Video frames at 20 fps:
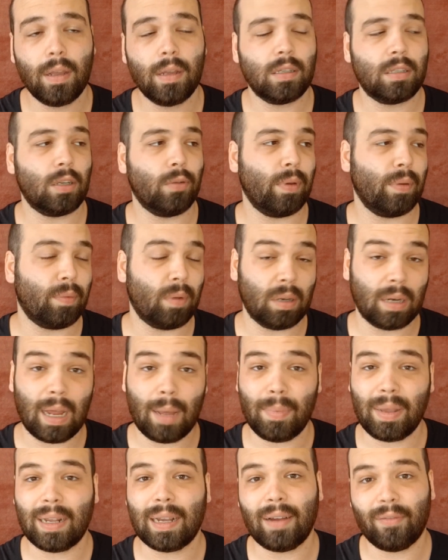so we will
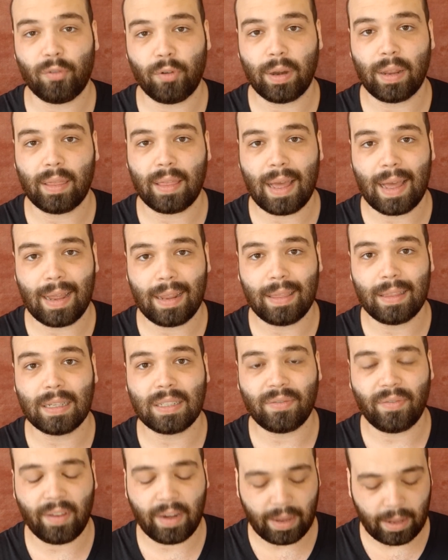not be covering that in
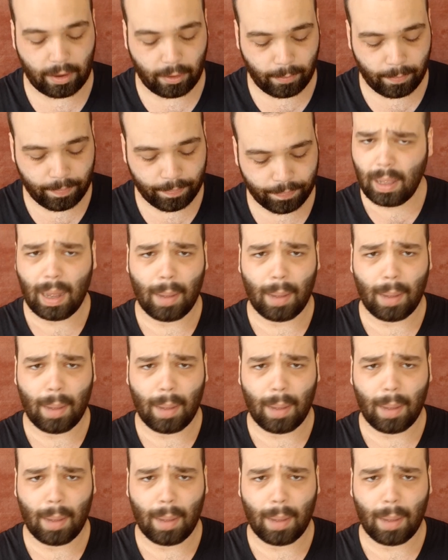this video.